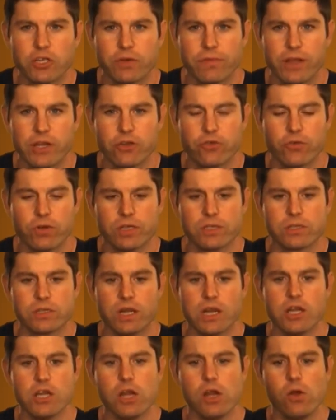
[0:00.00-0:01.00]
of interest
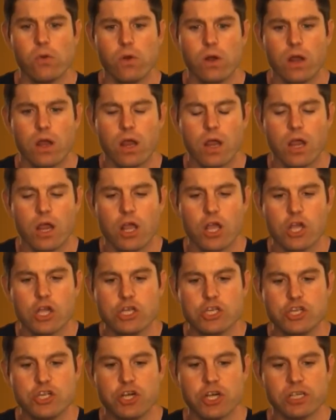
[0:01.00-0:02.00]
in you,
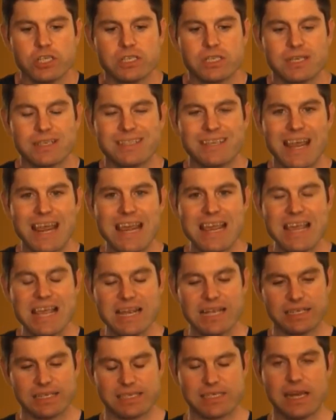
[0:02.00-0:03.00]
just
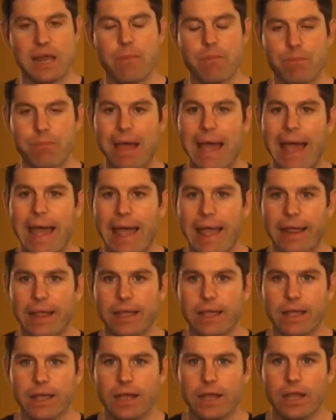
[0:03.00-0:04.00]
taking a step
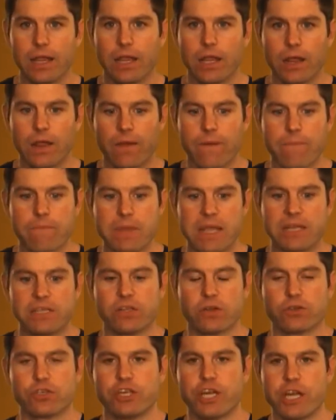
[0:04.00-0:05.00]
back makes
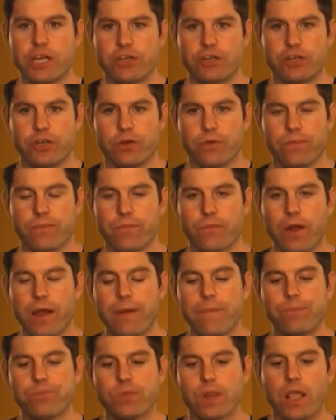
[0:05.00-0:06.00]
her chase you,
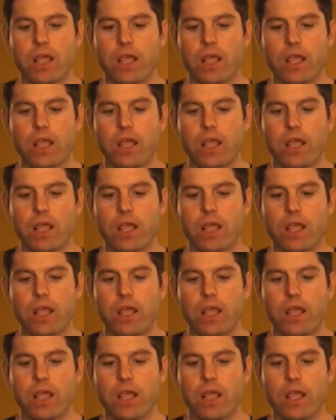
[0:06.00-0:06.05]
right?